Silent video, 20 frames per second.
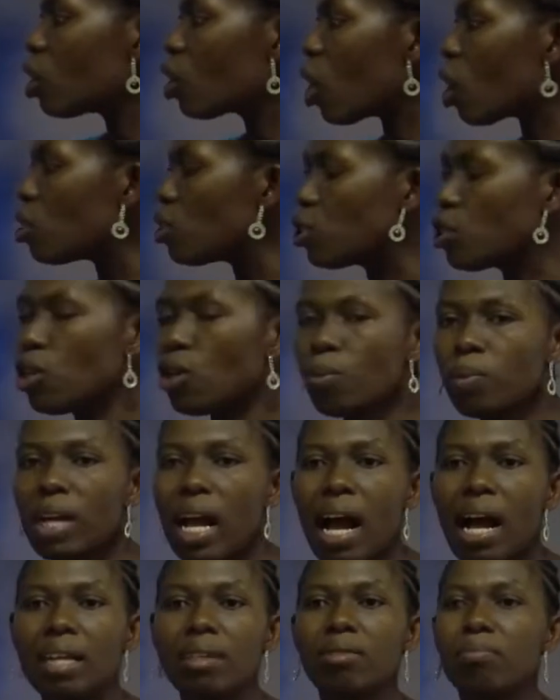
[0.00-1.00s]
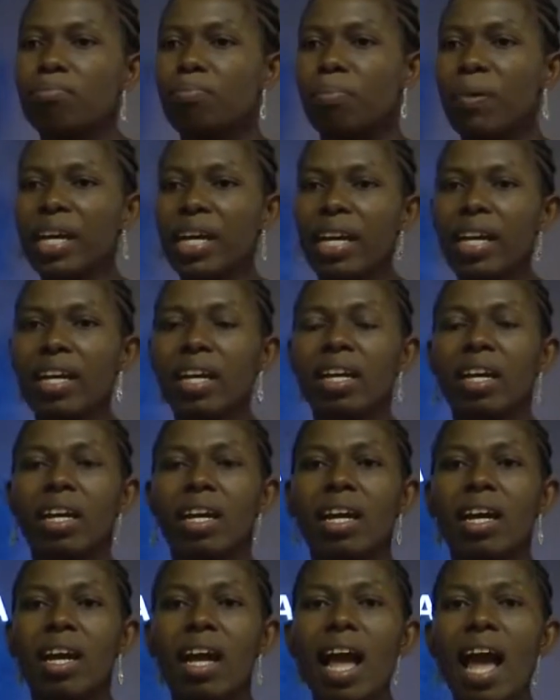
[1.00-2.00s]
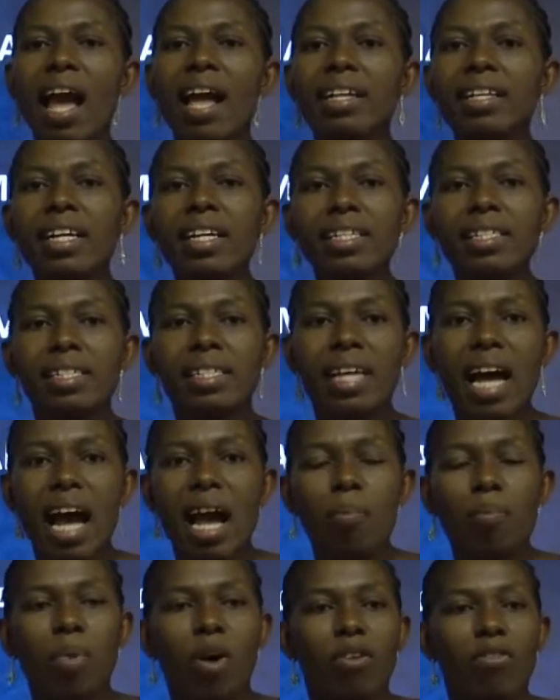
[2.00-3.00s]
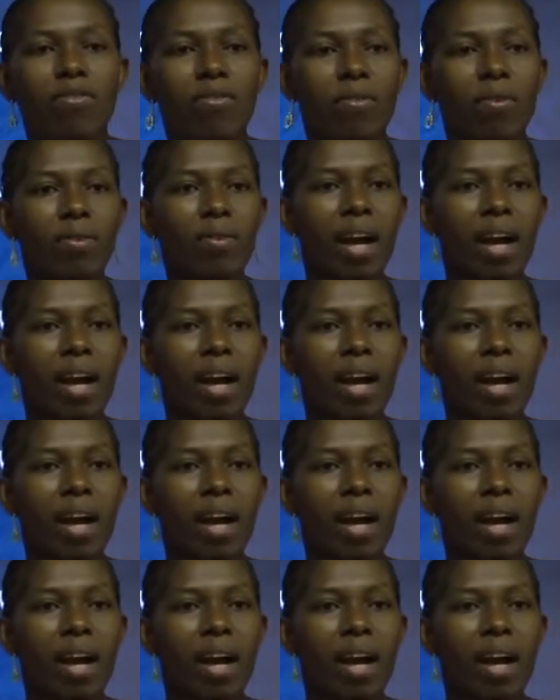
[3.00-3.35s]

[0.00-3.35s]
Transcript: costume can be any type of